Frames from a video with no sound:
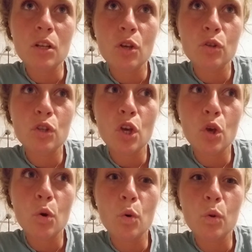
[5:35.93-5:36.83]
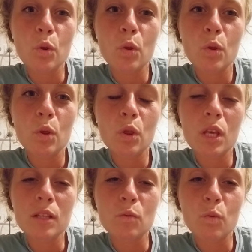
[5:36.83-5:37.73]
to this
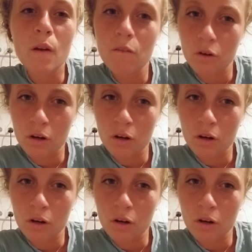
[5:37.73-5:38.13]
river